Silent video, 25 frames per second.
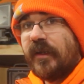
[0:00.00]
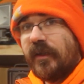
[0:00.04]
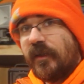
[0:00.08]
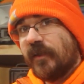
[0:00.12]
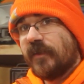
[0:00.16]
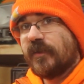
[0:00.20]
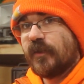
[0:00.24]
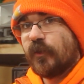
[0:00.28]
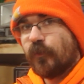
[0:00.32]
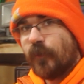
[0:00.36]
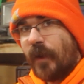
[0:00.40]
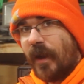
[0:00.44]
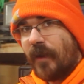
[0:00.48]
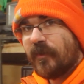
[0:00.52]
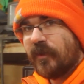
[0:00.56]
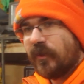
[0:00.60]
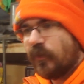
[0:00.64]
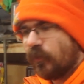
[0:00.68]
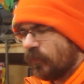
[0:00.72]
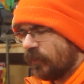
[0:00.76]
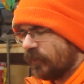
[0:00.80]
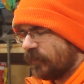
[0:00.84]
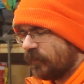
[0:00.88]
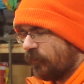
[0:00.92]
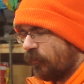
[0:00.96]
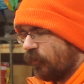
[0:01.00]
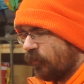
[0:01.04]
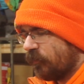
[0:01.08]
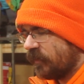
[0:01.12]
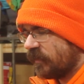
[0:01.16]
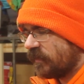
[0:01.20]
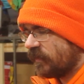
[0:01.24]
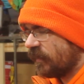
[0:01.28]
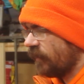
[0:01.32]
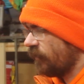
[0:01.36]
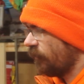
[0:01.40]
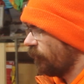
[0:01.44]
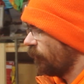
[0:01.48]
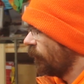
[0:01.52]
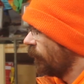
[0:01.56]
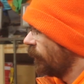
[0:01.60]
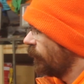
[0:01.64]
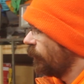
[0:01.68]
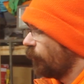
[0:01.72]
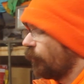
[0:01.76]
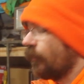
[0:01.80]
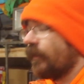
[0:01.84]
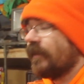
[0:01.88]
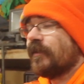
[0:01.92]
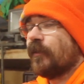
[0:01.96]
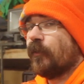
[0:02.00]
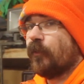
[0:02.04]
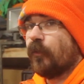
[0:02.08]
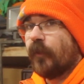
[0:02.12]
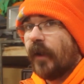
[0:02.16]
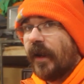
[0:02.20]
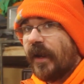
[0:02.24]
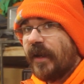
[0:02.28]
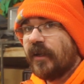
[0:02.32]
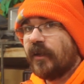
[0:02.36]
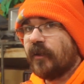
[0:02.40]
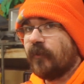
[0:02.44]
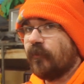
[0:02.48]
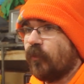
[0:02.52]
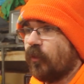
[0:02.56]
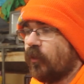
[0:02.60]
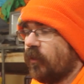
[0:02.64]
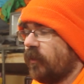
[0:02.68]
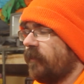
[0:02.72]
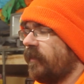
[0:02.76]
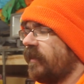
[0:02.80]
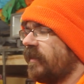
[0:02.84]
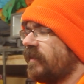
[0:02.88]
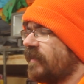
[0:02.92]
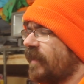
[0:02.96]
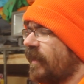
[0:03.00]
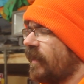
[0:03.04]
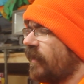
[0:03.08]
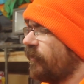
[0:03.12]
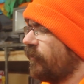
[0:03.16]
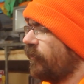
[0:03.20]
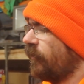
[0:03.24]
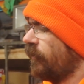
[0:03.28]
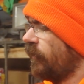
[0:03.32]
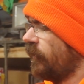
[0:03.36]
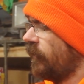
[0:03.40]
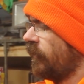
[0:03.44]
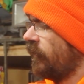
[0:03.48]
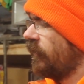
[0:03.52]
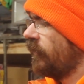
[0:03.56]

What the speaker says: It's a rabbit orbit sander. No, it's a random orbit sander.